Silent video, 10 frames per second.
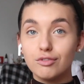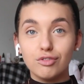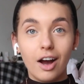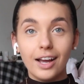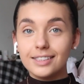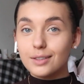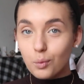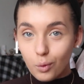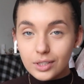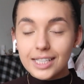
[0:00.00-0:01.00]
Right,
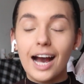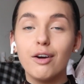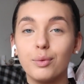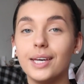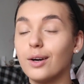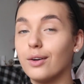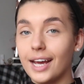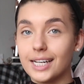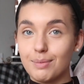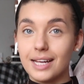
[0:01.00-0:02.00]
what have we got
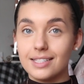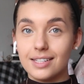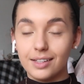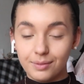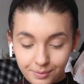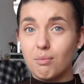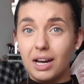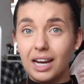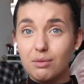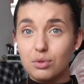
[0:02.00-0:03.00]
next, Madison?
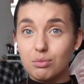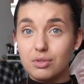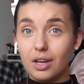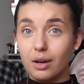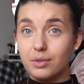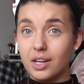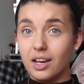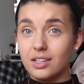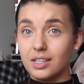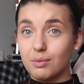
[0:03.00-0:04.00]
My laptop's so
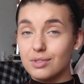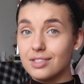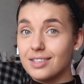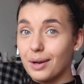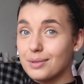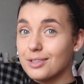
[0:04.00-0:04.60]
dirty, I'm so